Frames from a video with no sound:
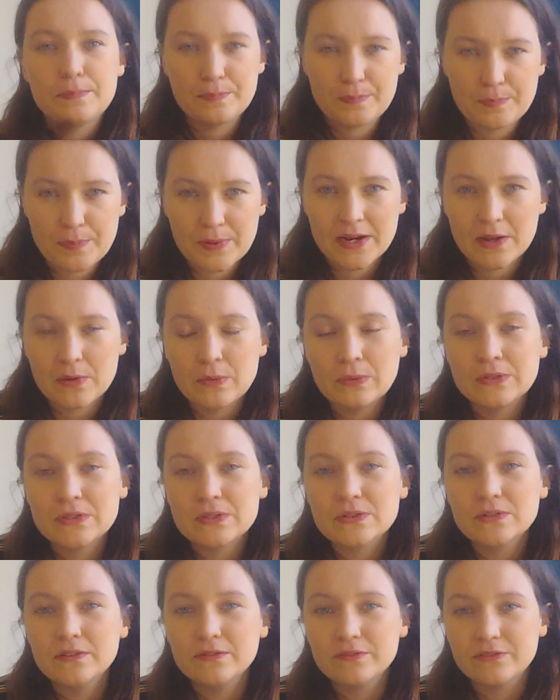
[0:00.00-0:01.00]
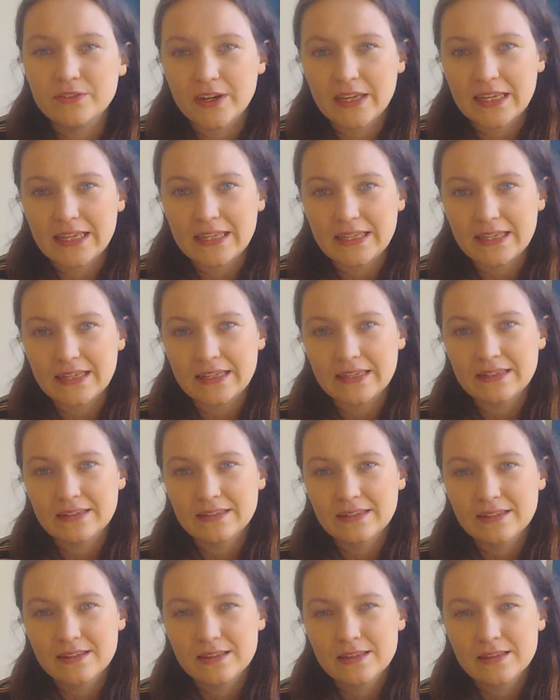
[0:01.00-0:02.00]
But I want to invite you
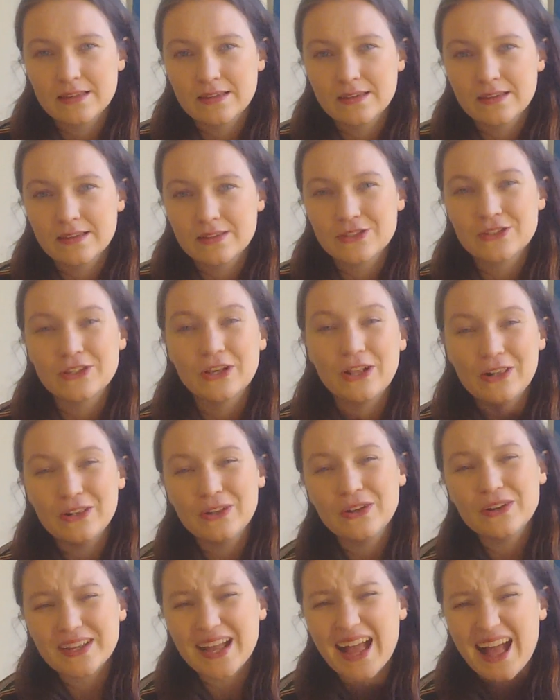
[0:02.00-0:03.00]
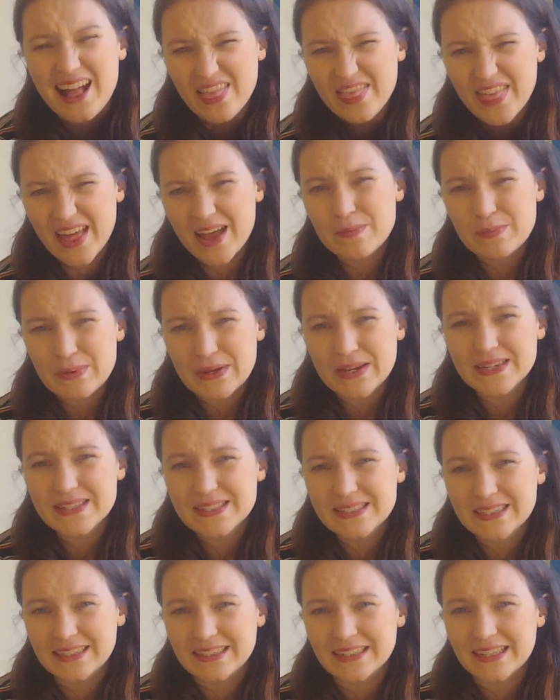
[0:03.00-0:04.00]
to look at that
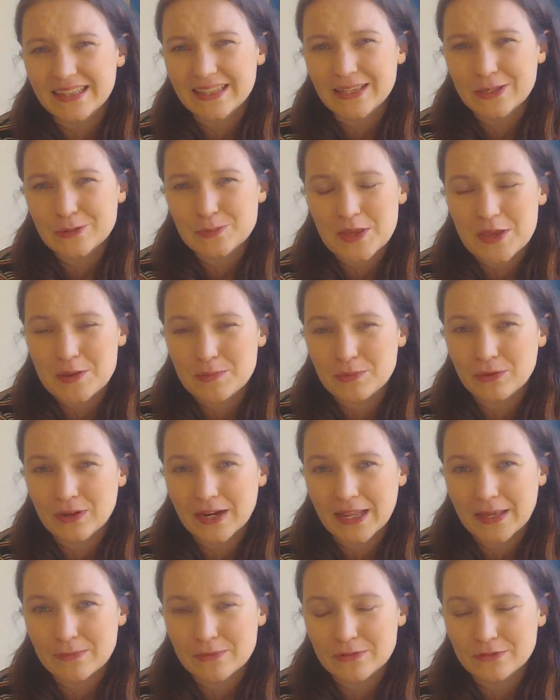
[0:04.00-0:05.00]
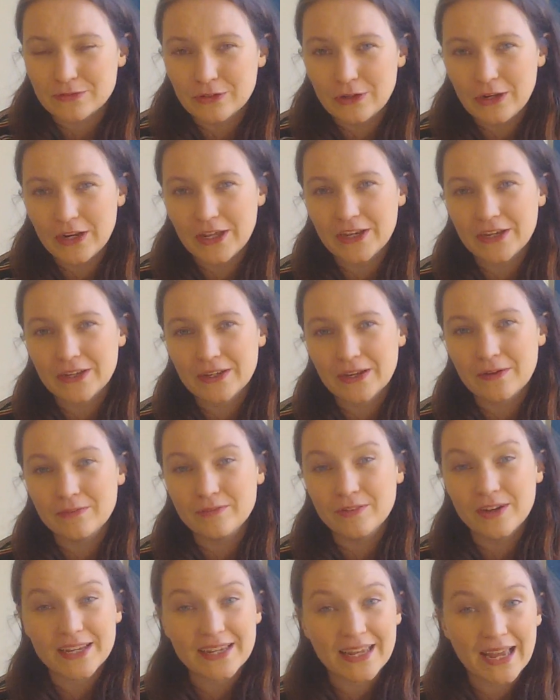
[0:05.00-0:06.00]
person that these people claim to follow and
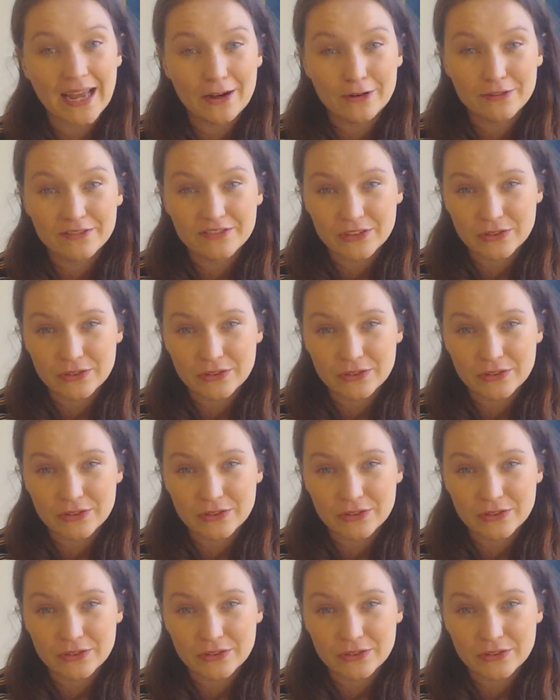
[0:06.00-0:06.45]
work it out for